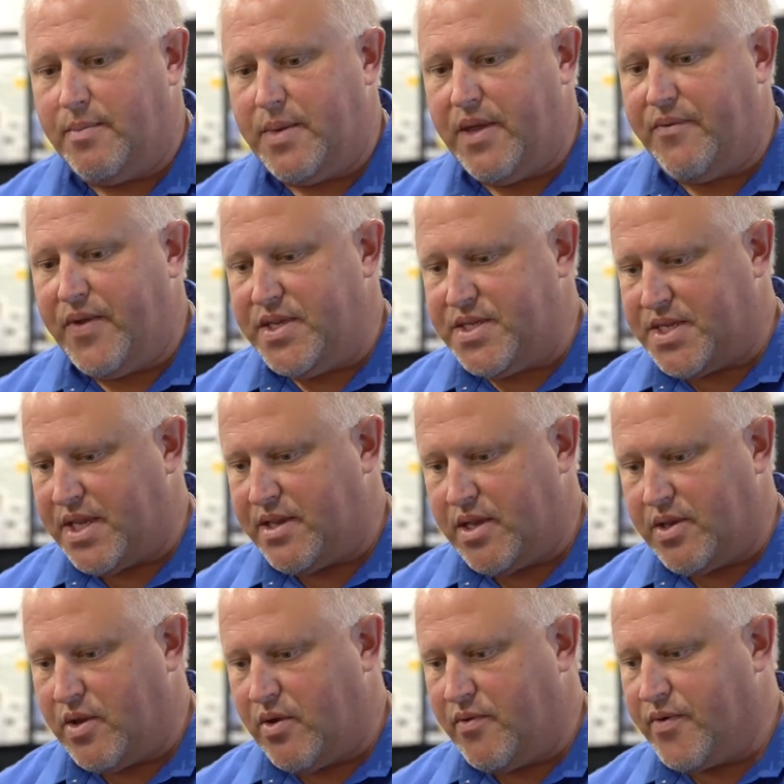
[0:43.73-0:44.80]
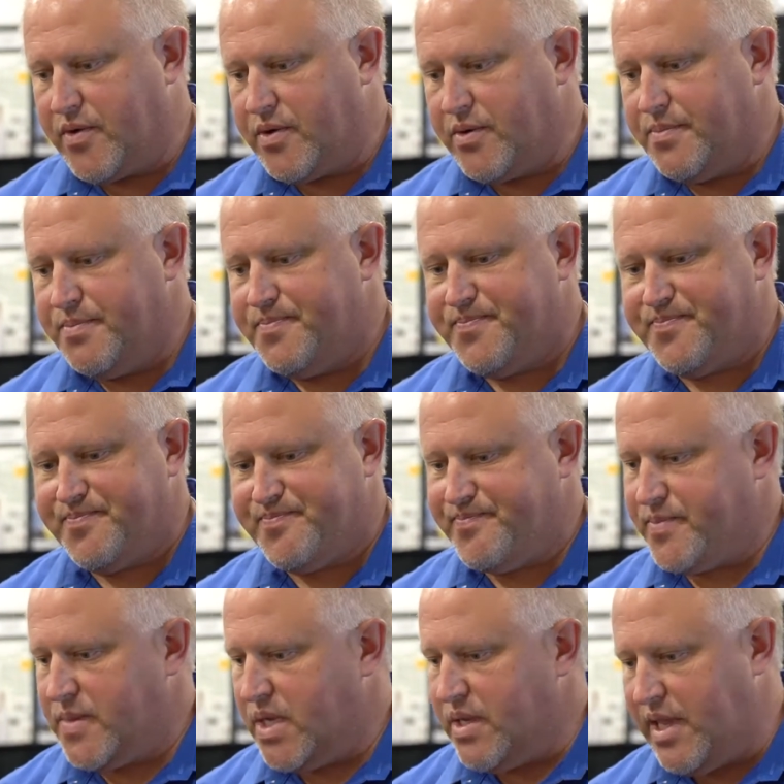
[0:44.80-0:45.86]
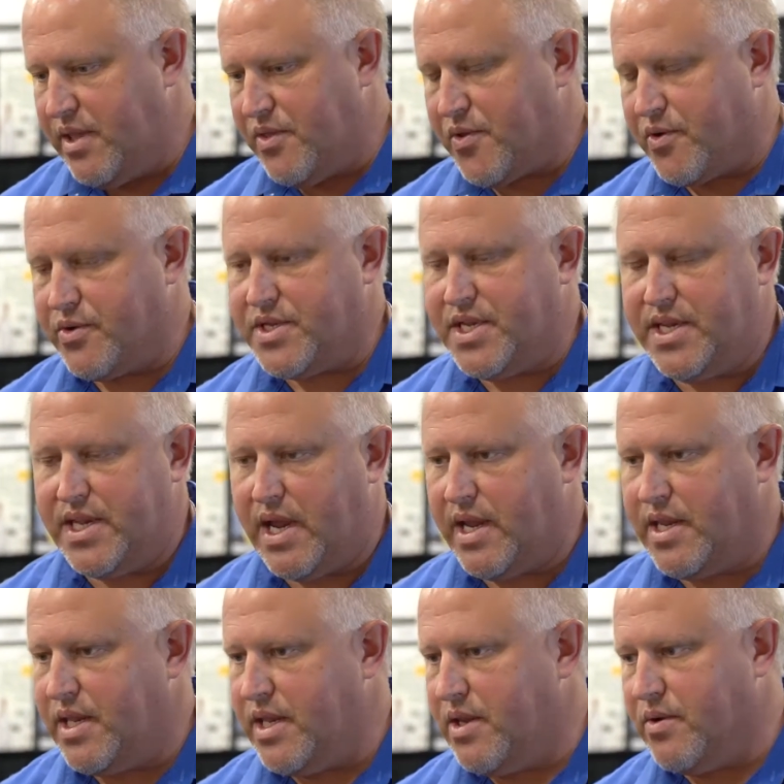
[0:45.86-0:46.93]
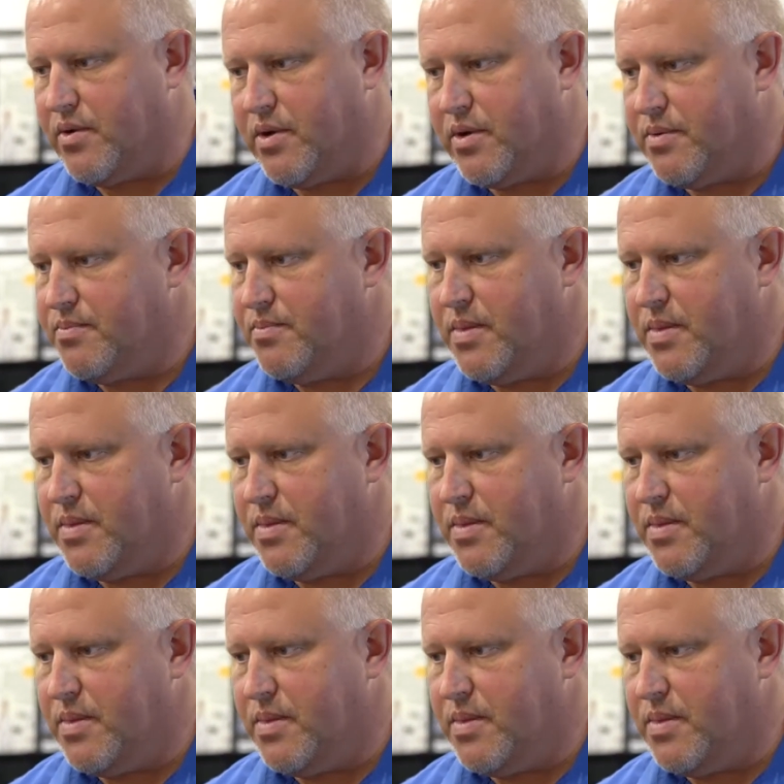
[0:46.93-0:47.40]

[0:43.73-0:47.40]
If he's sending over E1390 or